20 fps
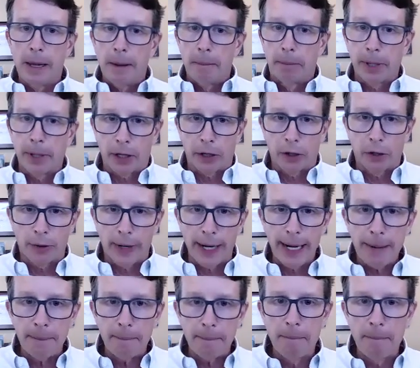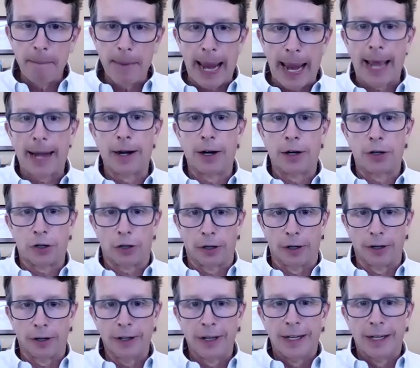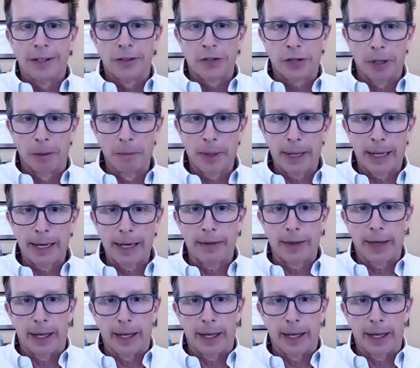But a great manager, somebody that